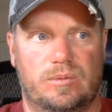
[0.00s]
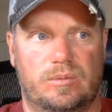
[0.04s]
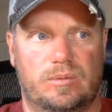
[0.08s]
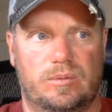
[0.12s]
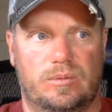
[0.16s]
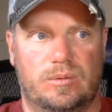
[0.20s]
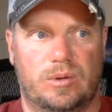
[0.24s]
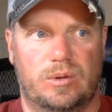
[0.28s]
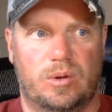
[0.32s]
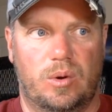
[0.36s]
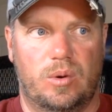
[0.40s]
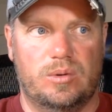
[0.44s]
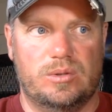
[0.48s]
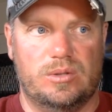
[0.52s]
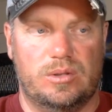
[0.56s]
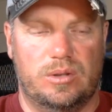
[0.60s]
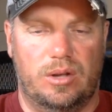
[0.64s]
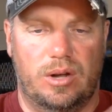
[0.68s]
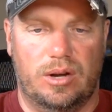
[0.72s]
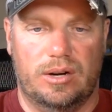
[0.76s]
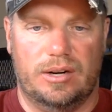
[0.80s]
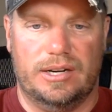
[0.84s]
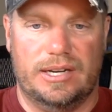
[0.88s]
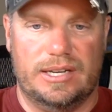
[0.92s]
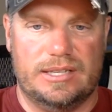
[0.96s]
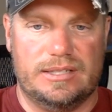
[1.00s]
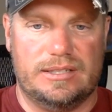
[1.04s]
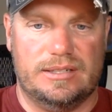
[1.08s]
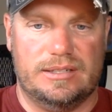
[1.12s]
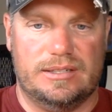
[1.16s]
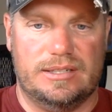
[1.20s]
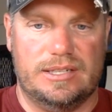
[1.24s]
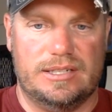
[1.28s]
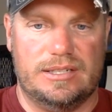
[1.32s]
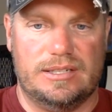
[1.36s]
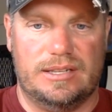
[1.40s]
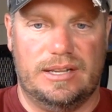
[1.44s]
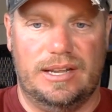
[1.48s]
goes longer
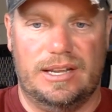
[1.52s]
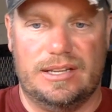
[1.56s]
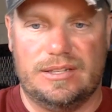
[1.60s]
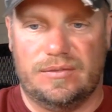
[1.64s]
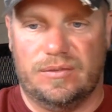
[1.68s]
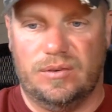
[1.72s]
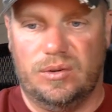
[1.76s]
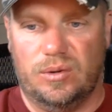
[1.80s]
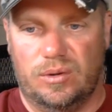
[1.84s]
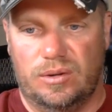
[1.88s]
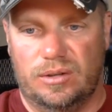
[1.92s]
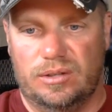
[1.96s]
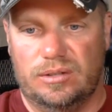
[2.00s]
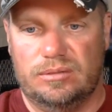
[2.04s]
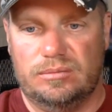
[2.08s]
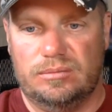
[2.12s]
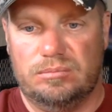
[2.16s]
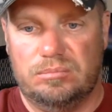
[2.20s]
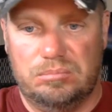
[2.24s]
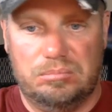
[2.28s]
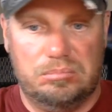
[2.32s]
distances and less fuel.